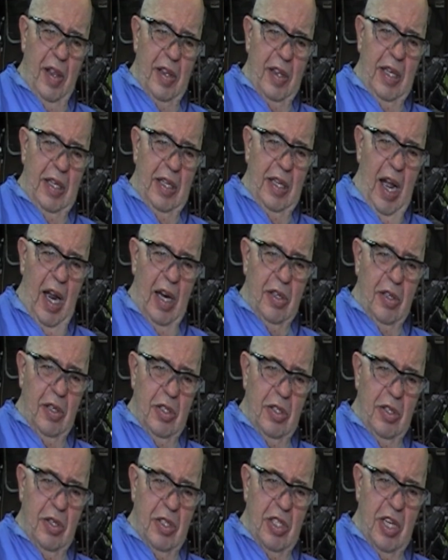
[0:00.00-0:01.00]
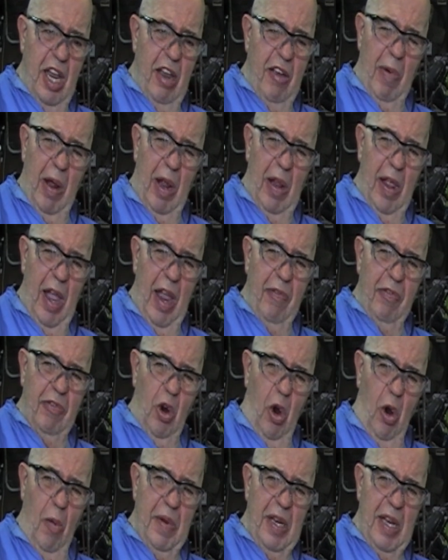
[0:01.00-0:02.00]
of the doctors who saved my life
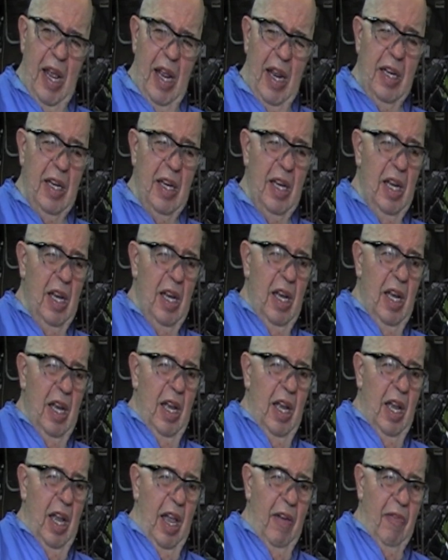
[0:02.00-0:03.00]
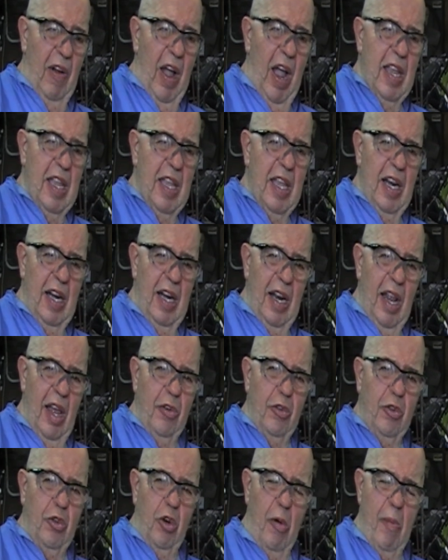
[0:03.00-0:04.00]
told me that if I get
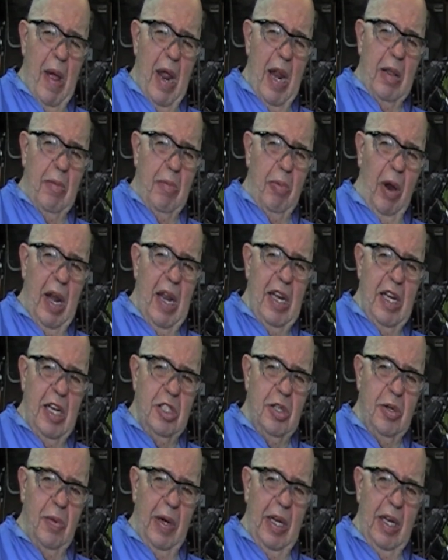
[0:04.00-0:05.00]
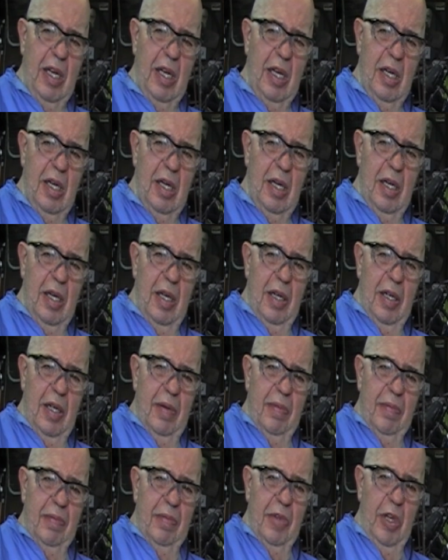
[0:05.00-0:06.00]
another traumatic brain injury,
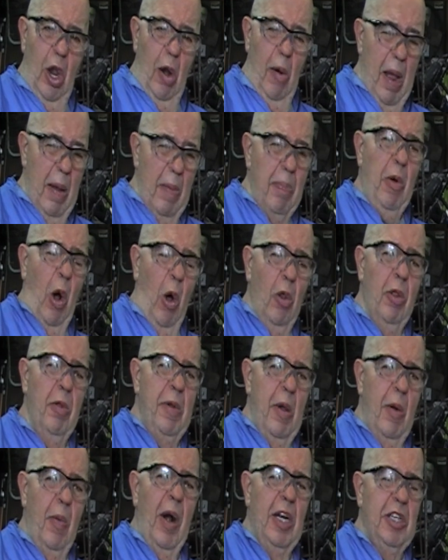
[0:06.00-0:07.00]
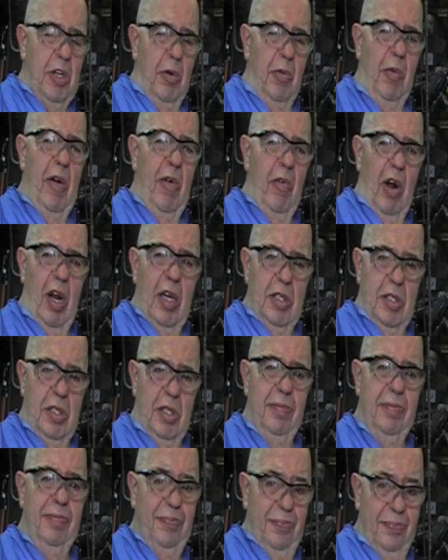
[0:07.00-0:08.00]
you might only be watching
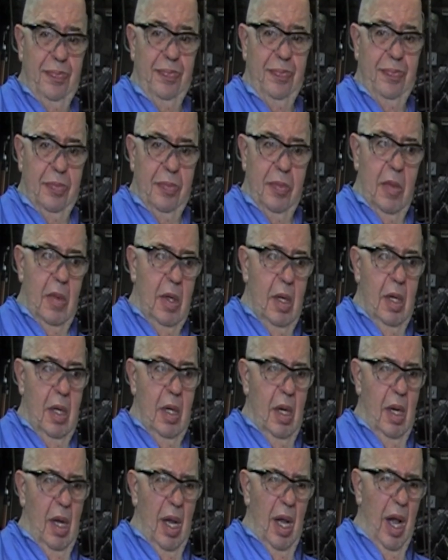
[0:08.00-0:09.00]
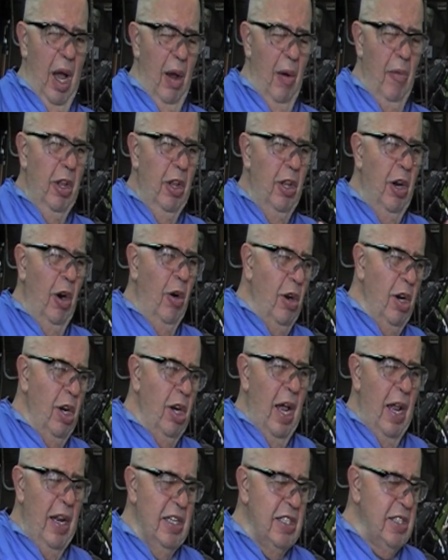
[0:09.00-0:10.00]
reruns. I really don't
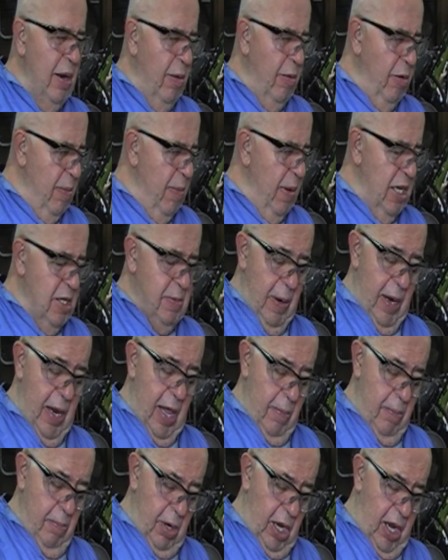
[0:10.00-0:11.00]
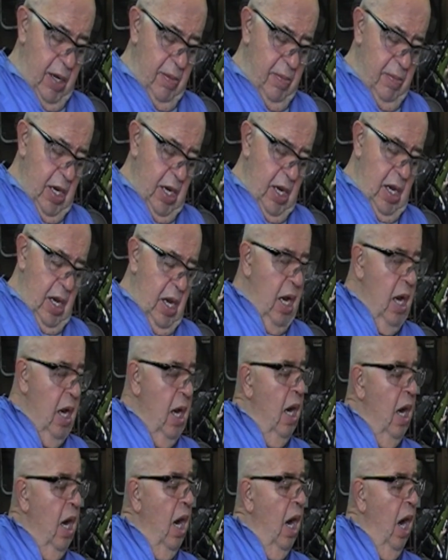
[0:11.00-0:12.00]
understand what he means by that, but
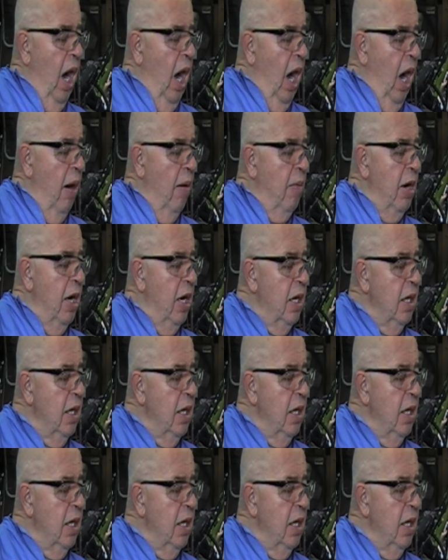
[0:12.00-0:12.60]
um,